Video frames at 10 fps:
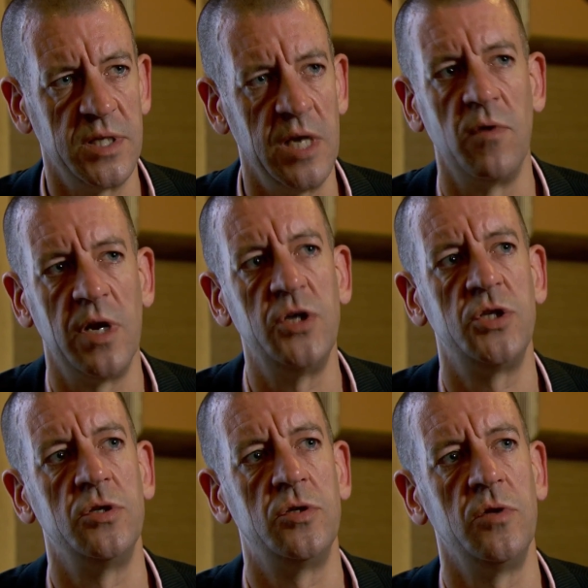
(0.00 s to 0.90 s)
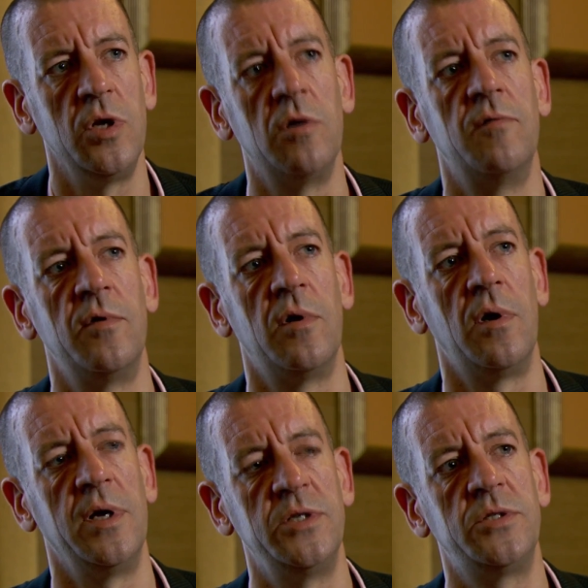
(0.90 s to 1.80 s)
in relation to the overall
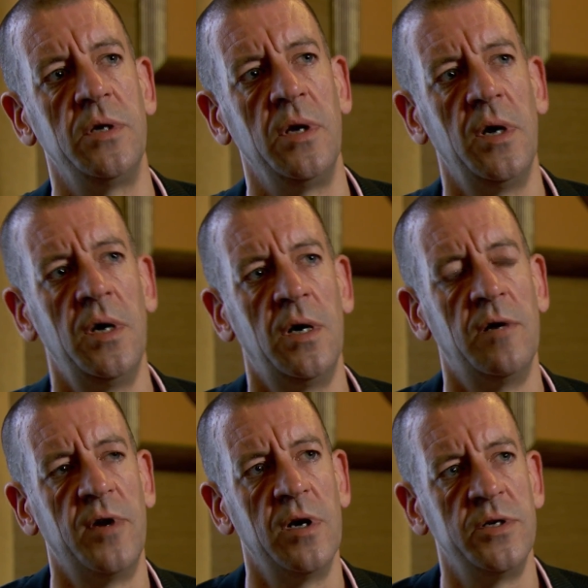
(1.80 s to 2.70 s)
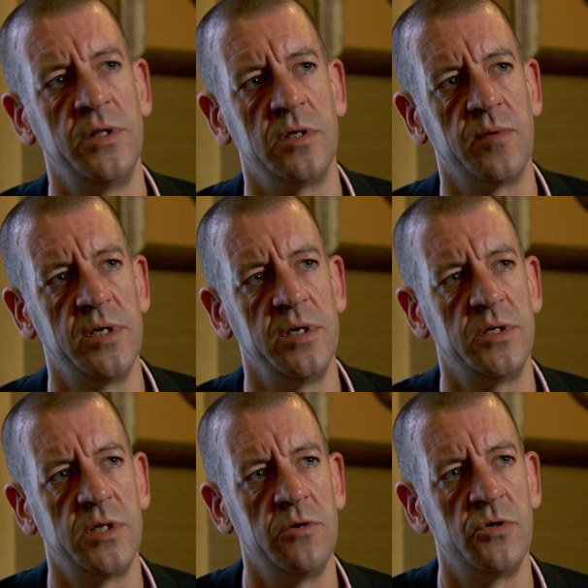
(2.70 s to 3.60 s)
history of Ireland in the 20th
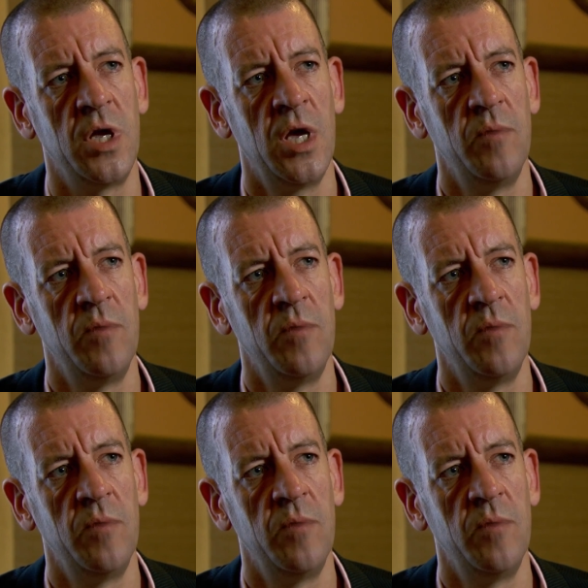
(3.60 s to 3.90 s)
century,